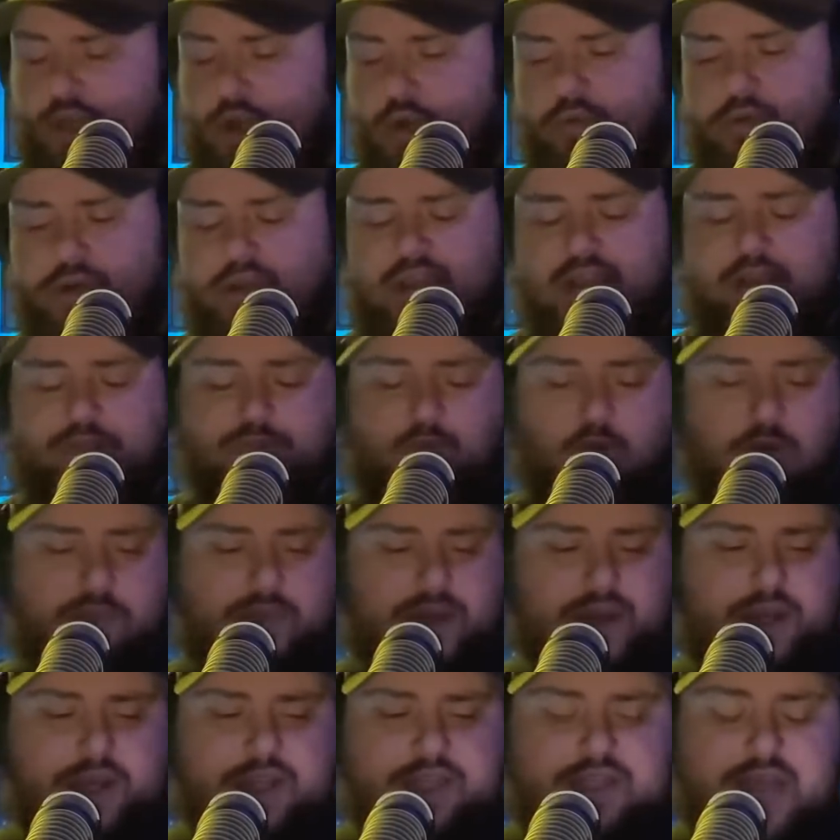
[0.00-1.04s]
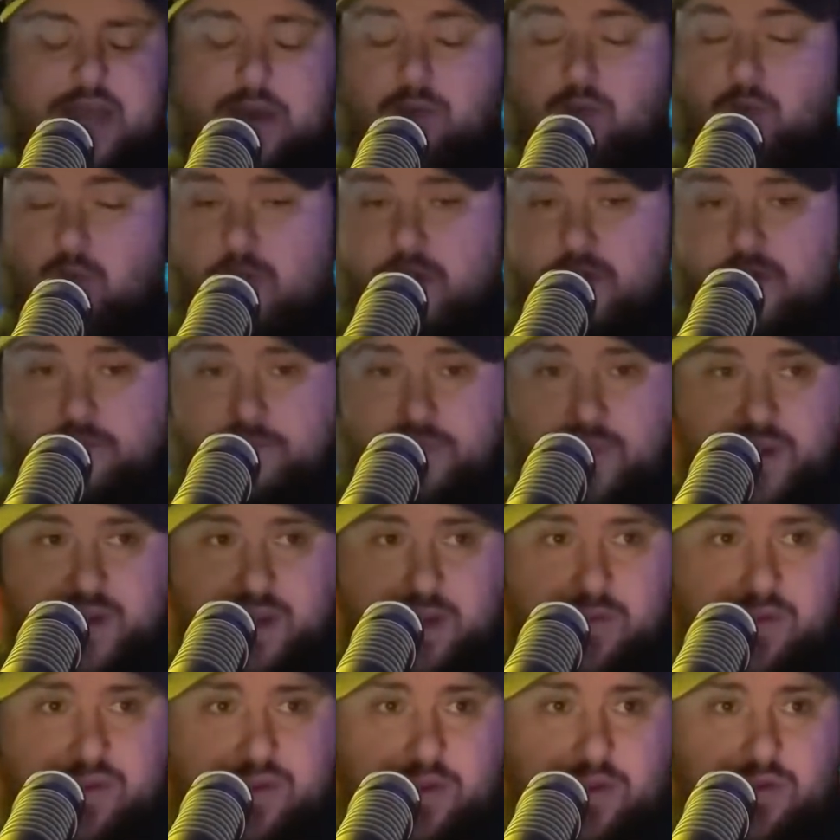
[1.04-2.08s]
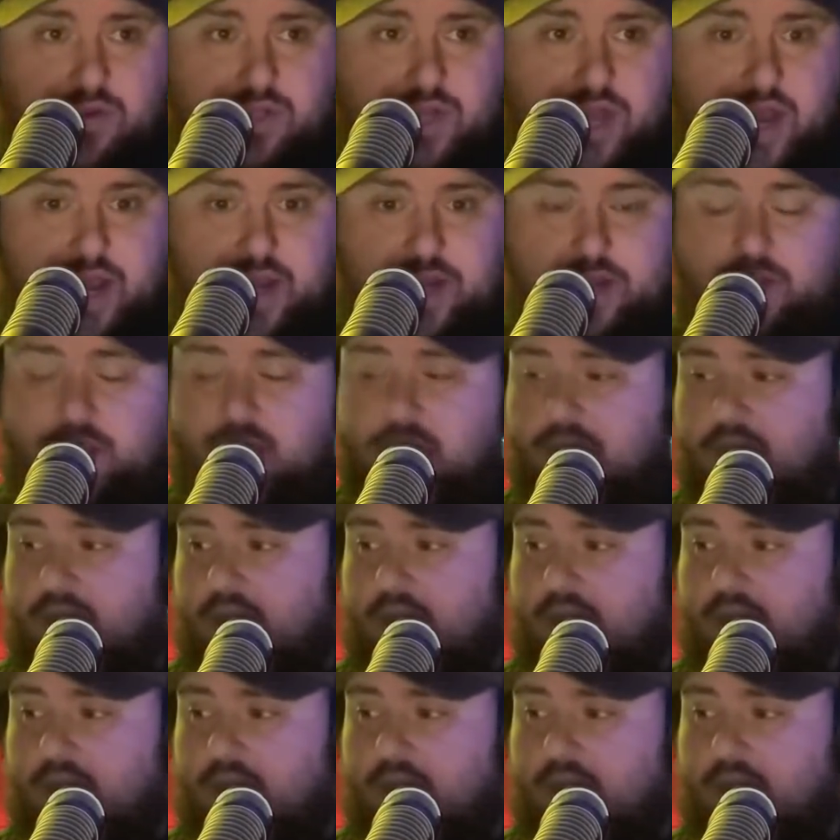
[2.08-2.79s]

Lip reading: no need for it because they wouldn't put you in those kinds